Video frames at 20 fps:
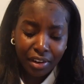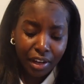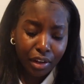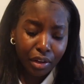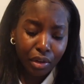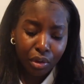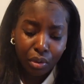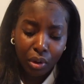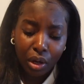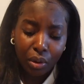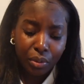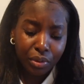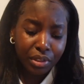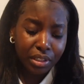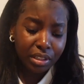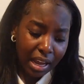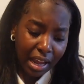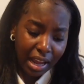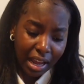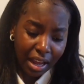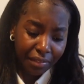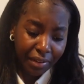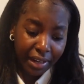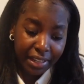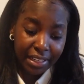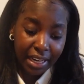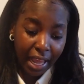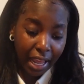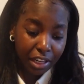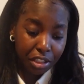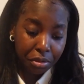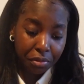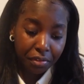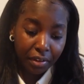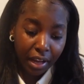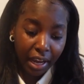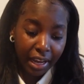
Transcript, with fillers: like who I would have, and to be fair,